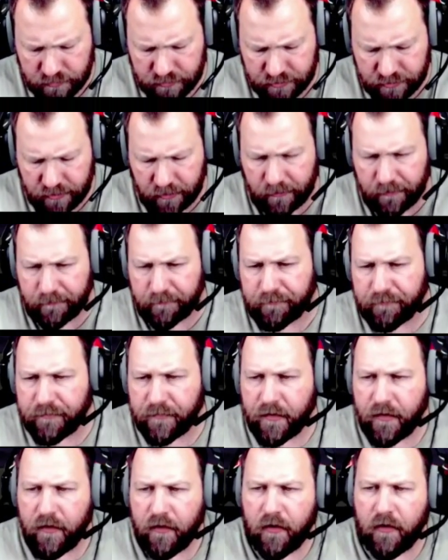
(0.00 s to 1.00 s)
So
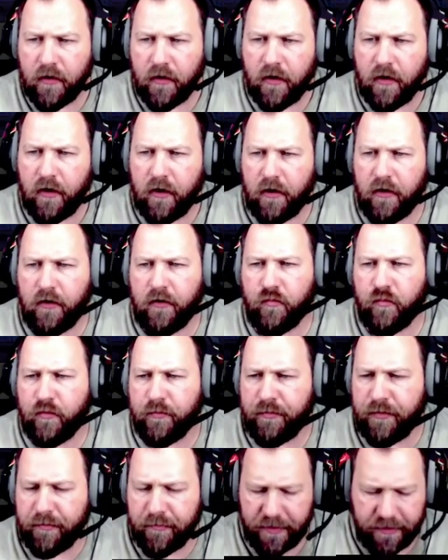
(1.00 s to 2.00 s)
uh,
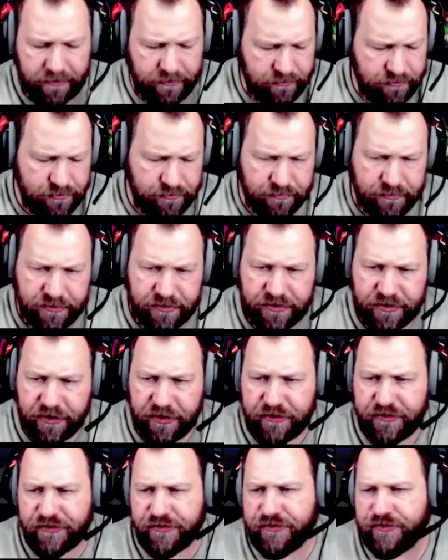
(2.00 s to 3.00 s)
we'll be making some
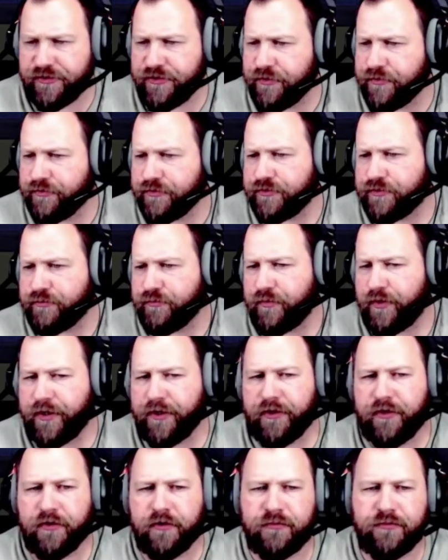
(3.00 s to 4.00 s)
decisions, doing some
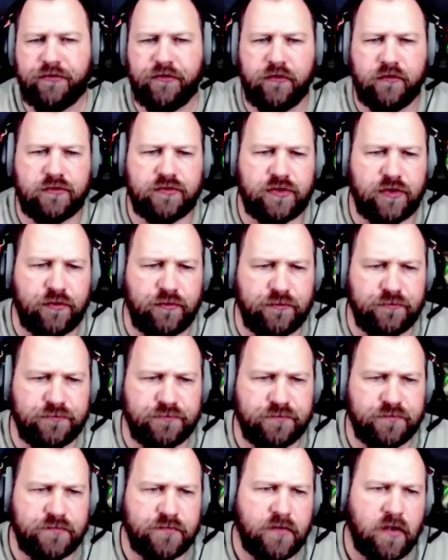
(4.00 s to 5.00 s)
rank ups here soon,
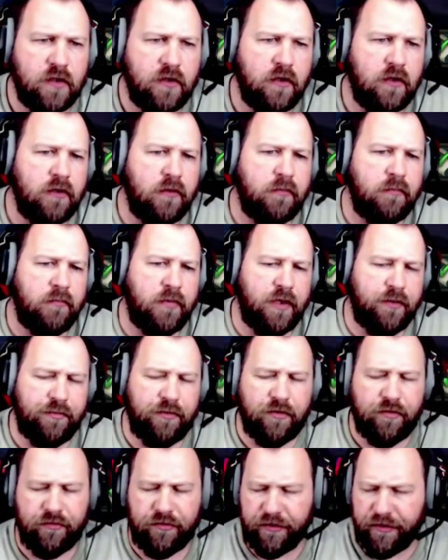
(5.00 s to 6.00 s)

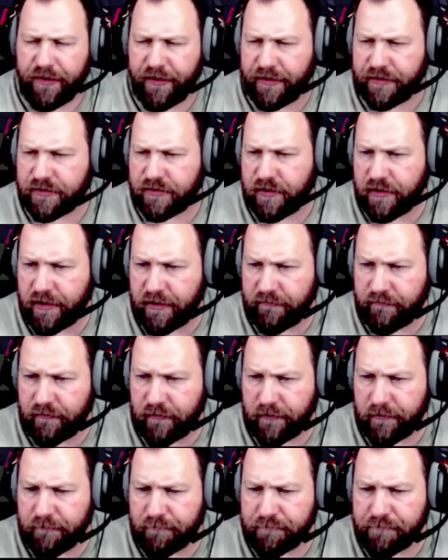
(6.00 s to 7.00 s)
maybe on the next
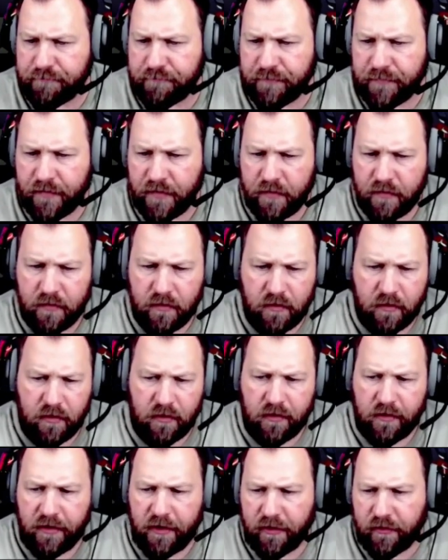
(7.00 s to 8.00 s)
level up.
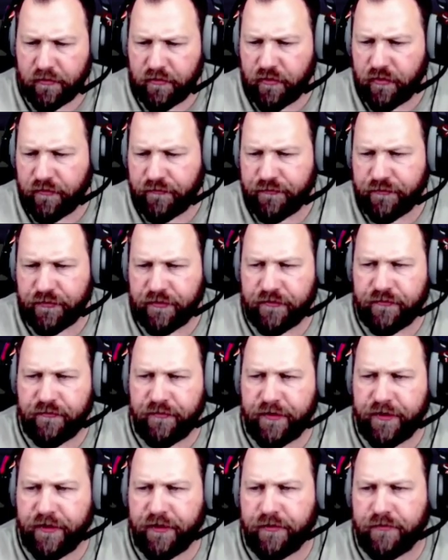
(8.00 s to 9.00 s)
That'll do it for this
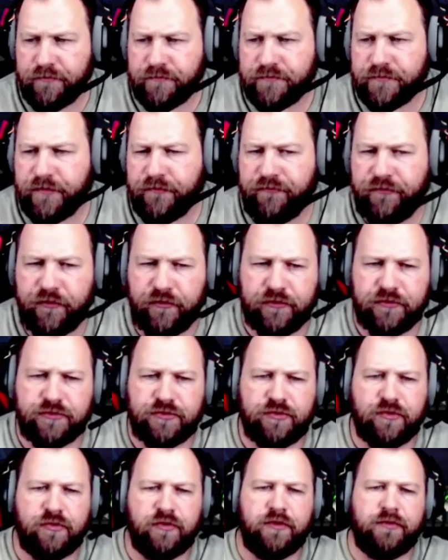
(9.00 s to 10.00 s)
video. If you
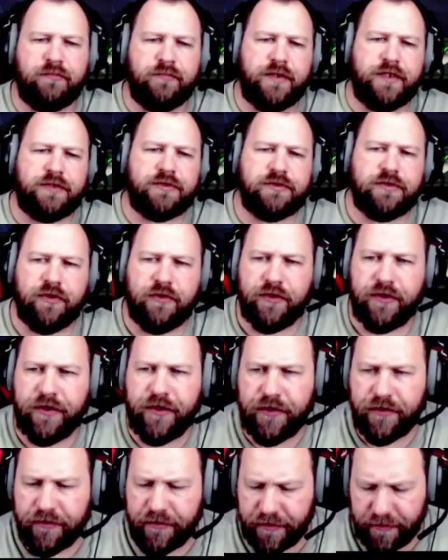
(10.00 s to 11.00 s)
enjoyed it, make sure to
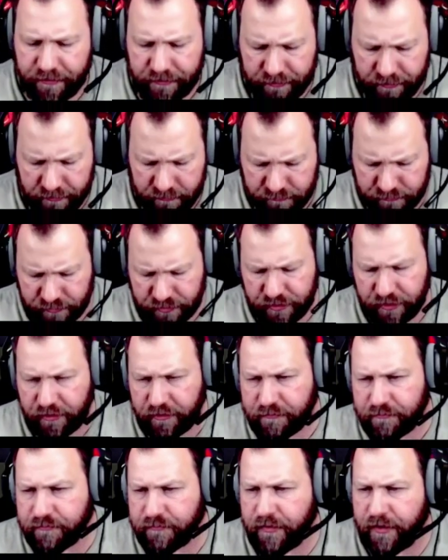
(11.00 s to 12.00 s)
hit that thumbs
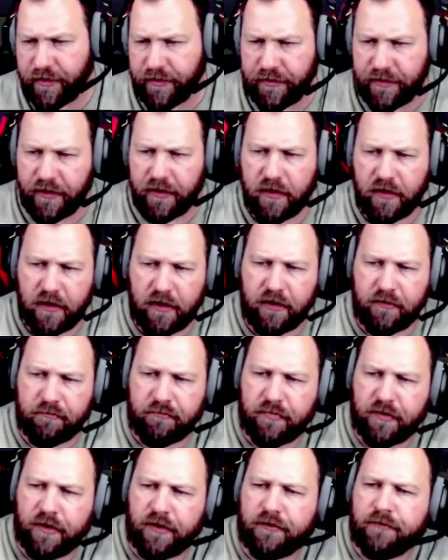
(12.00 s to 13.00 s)
up, hit that
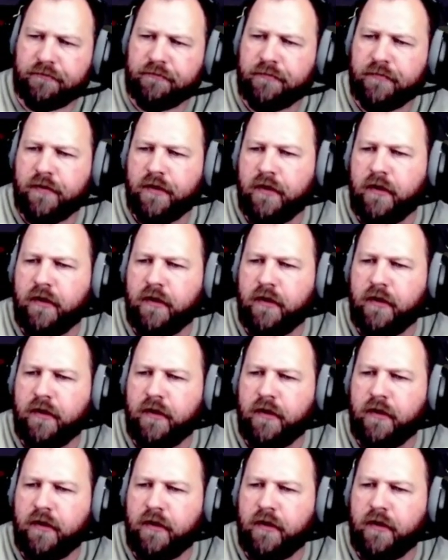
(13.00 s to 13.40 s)
like button,